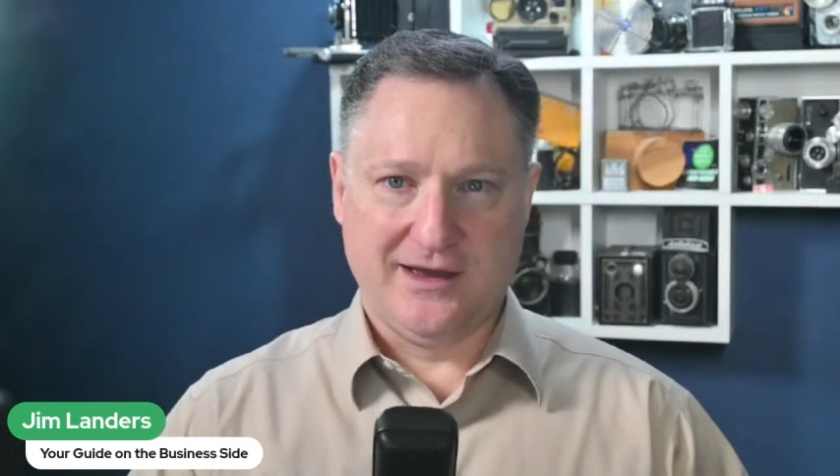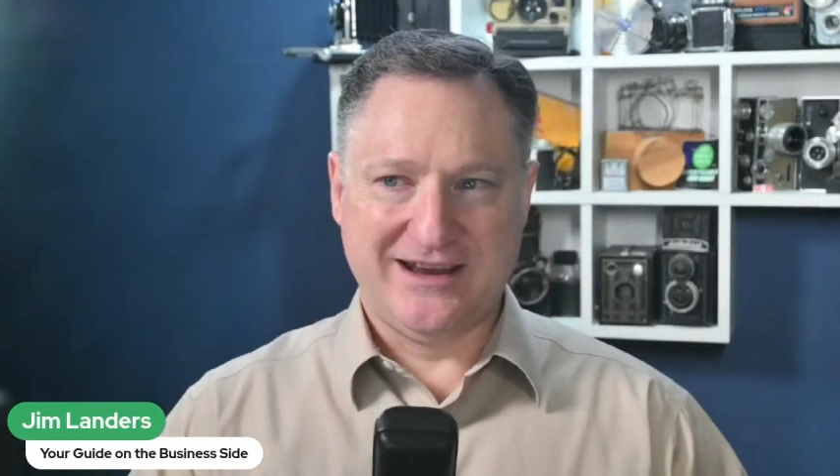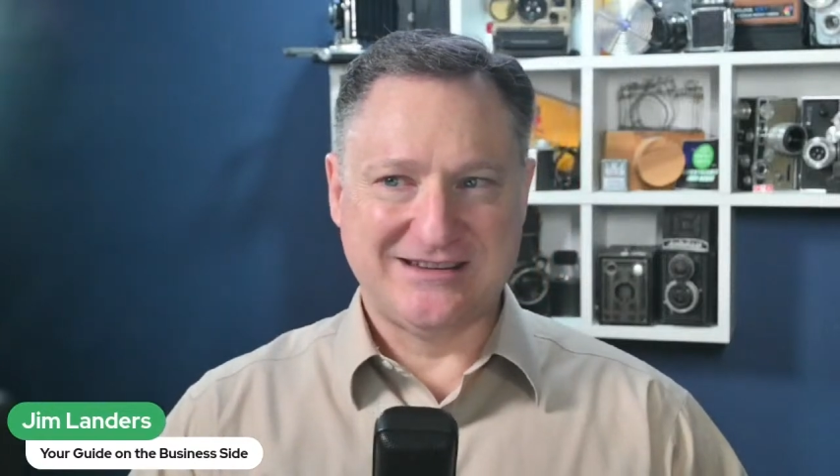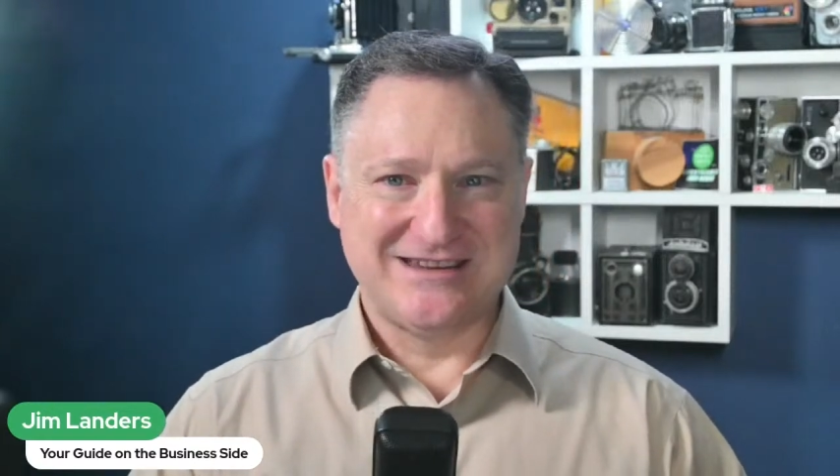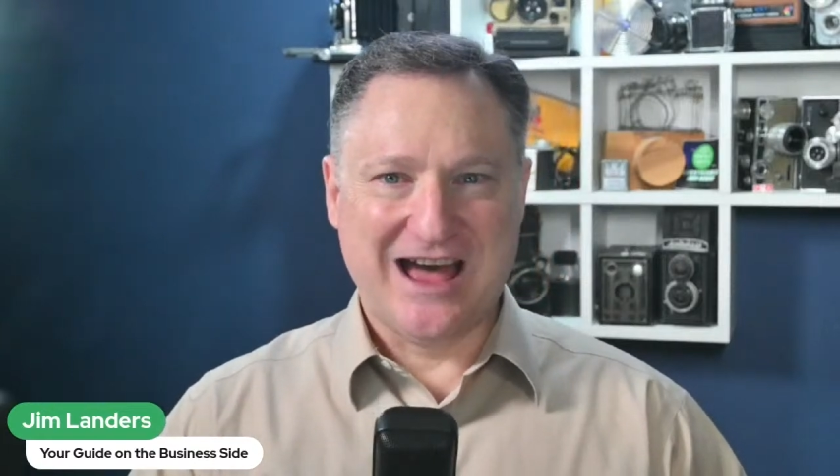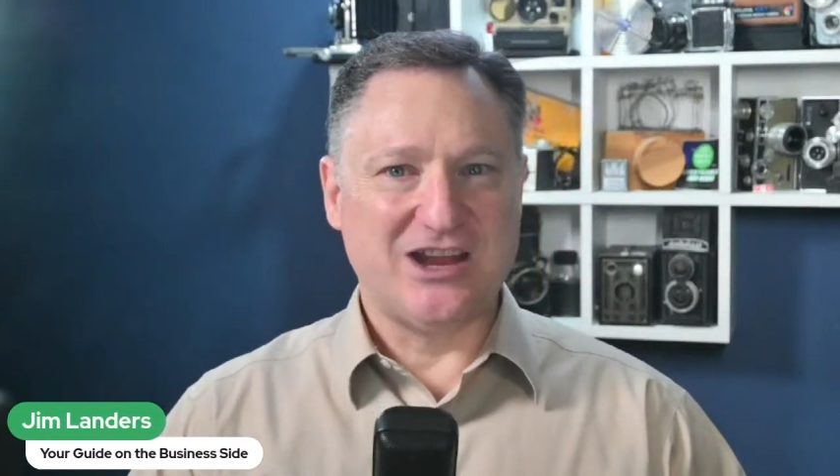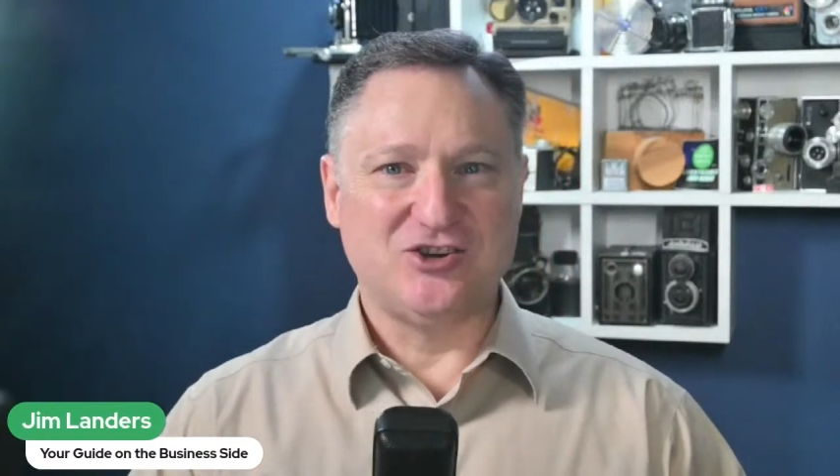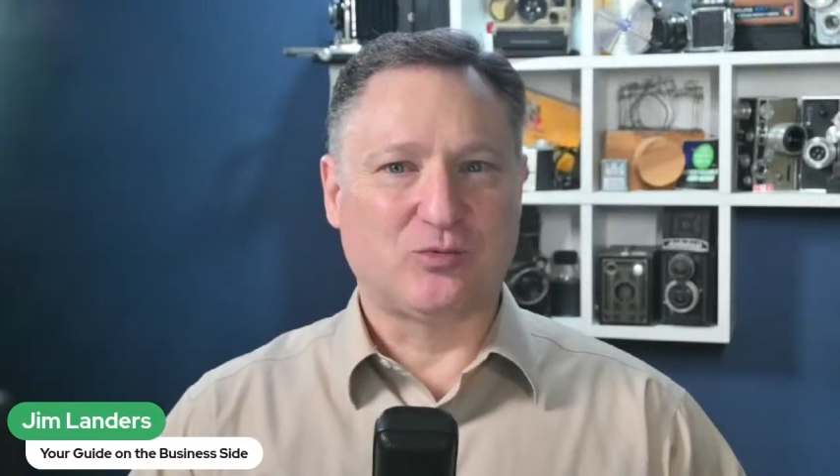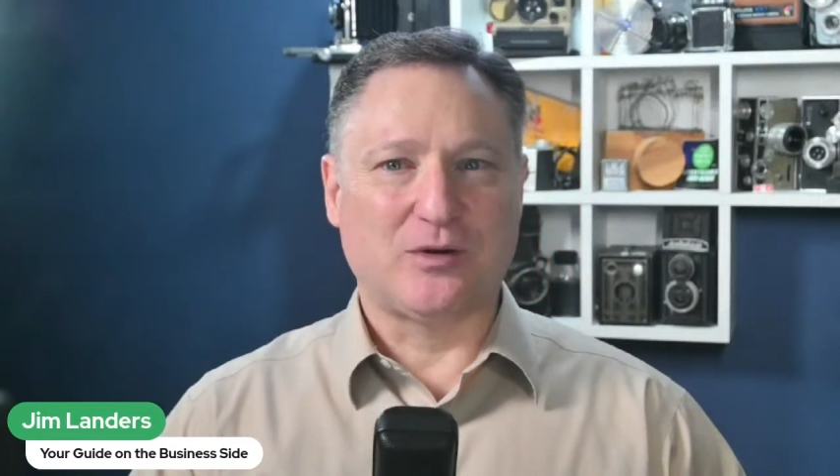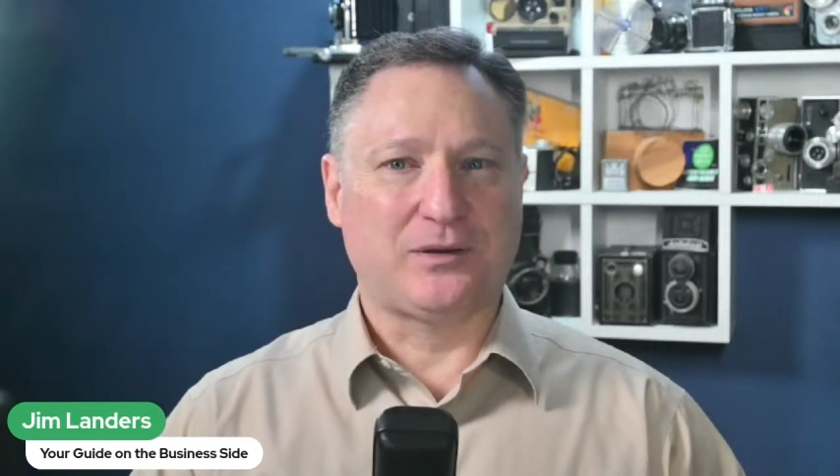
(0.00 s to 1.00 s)
And it's not
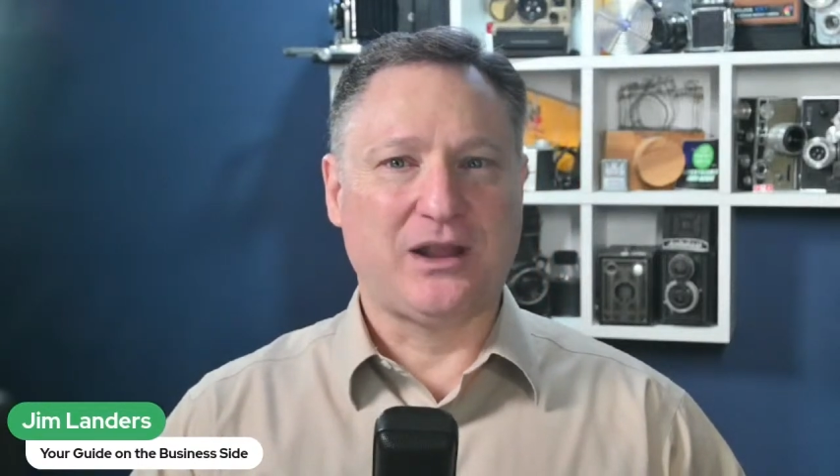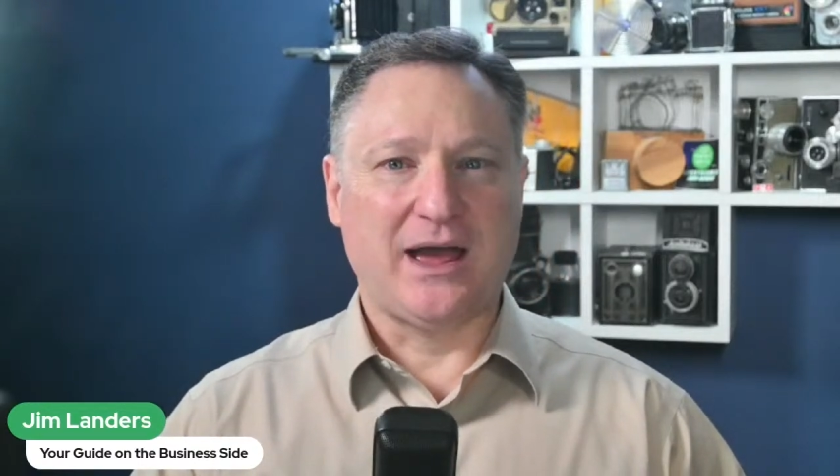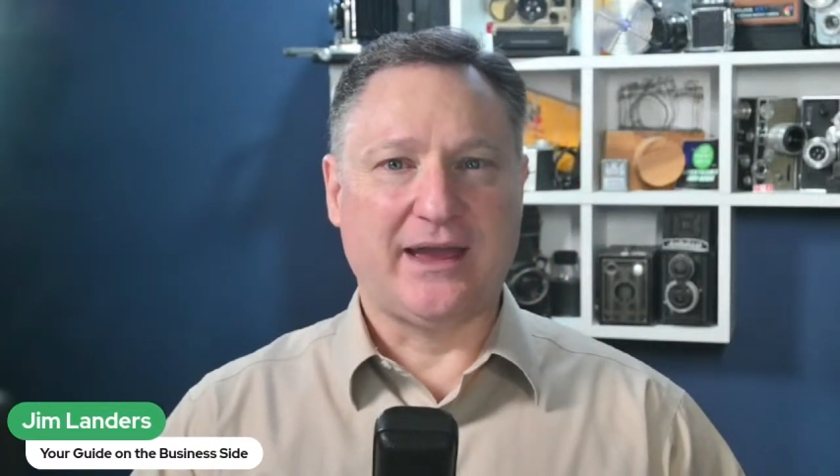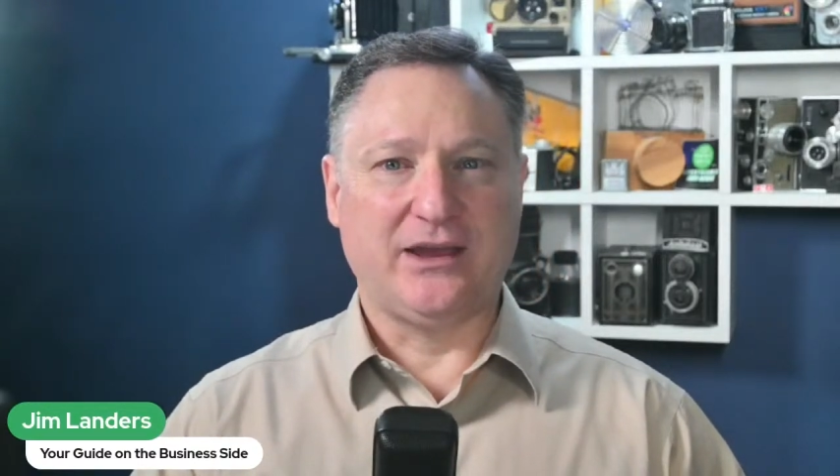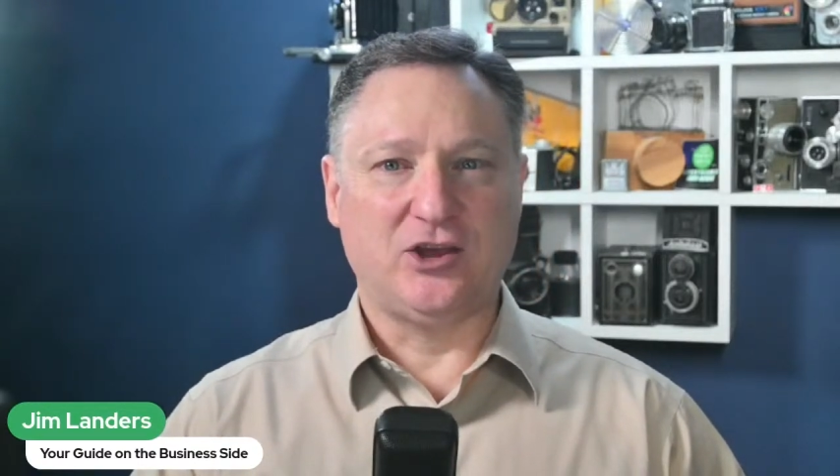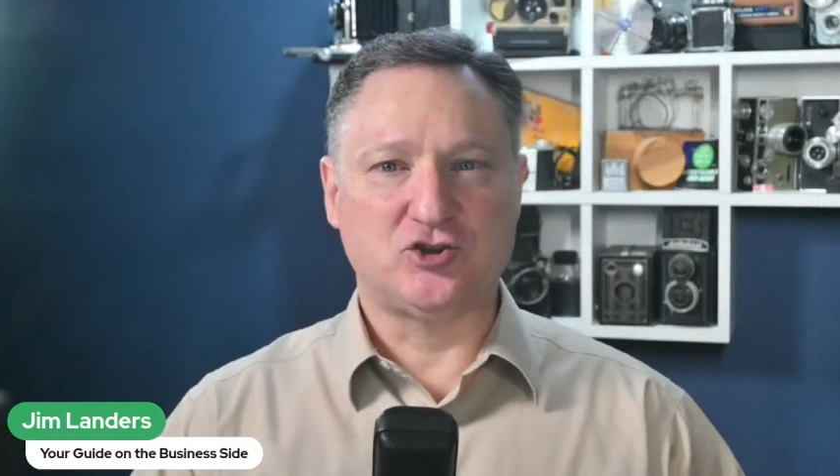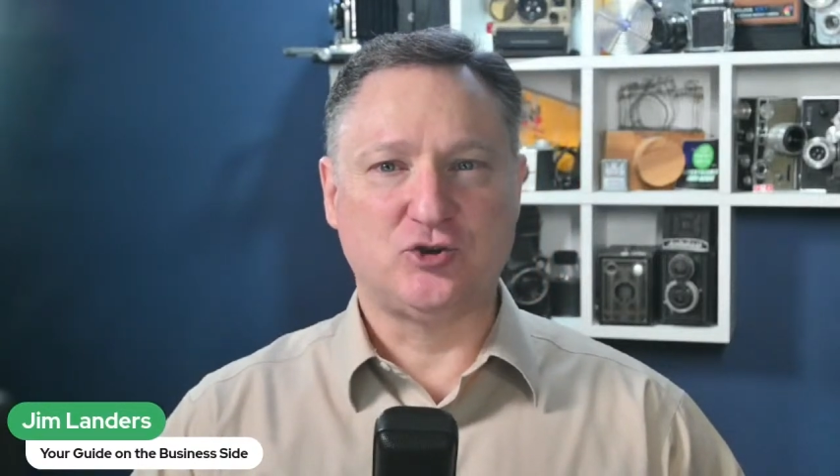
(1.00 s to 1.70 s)
replying